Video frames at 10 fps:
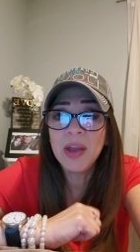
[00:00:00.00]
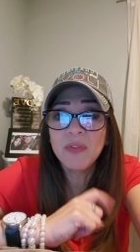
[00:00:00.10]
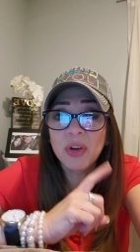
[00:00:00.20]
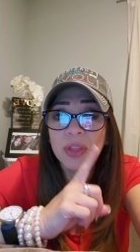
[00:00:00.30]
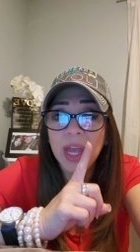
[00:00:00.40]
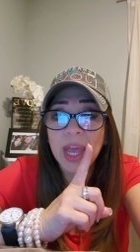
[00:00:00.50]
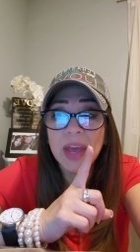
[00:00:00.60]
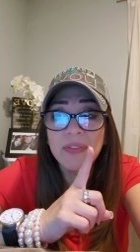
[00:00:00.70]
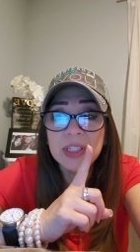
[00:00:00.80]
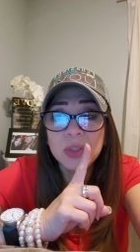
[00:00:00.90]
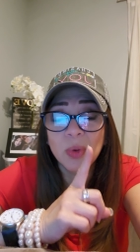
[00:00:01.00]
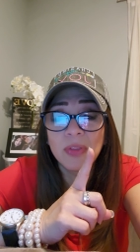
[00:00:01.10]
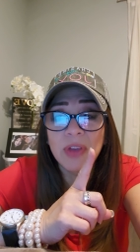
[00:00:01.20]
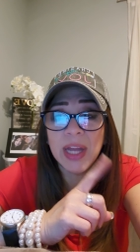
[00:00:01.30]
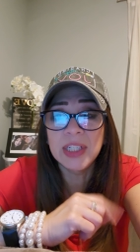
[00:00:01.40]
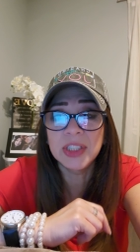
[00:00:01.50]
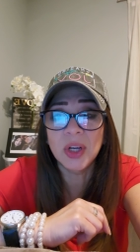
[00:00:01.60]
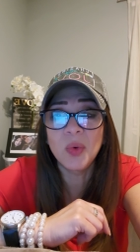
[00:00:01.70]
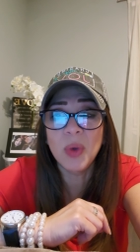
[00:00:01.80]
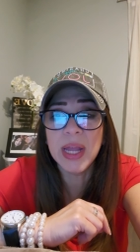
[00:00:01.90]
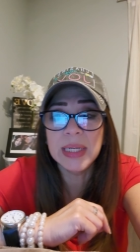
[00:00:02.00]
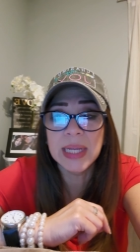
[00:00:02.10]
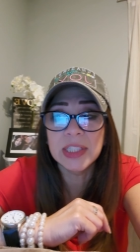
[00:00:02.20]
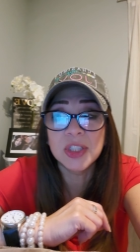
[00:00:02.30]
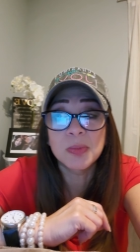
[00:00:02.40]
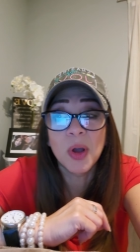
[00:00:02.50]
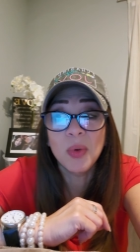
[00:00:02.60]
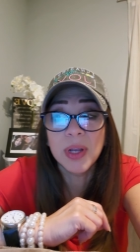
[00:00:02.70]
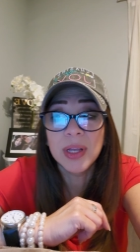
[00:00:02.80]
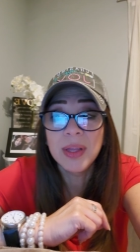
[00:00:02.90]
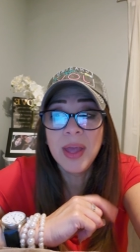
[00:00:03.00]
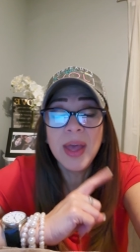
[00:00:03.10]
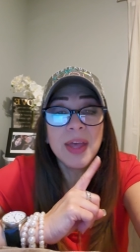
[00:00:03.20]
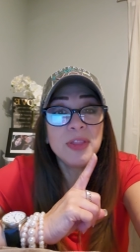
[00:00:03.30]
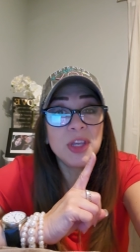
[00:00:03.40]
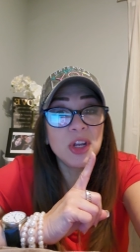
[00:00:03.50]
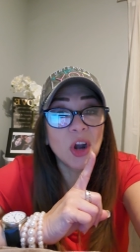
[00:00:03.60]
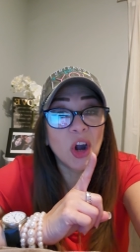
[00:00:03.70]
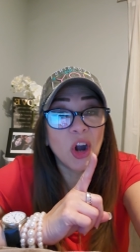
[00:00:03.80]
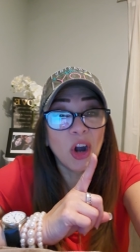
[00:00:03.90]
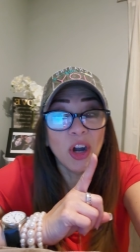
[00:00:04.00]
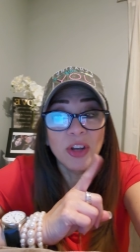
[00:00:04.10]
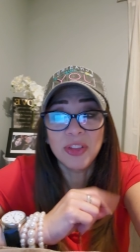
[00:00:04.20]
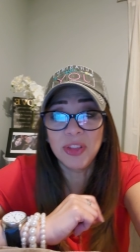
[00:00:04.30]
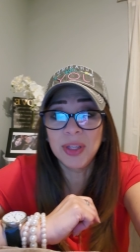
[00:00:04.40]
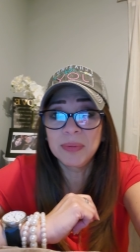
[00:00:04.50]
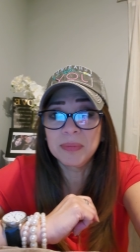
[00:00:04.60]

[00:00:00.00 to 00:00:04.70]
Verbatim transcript: For the heavens will vanish away like smoke. The earth